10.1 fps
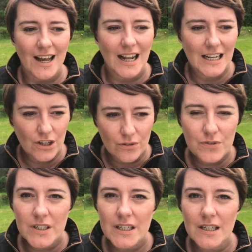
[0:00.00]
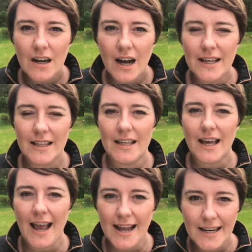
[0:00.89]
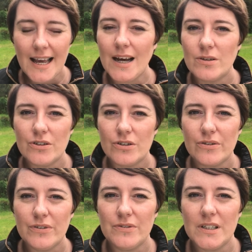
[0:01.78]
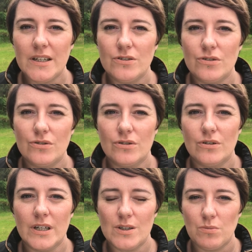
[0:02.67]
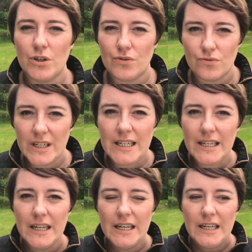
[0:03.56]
I loved it. I think any house under 50,000 euro is worth really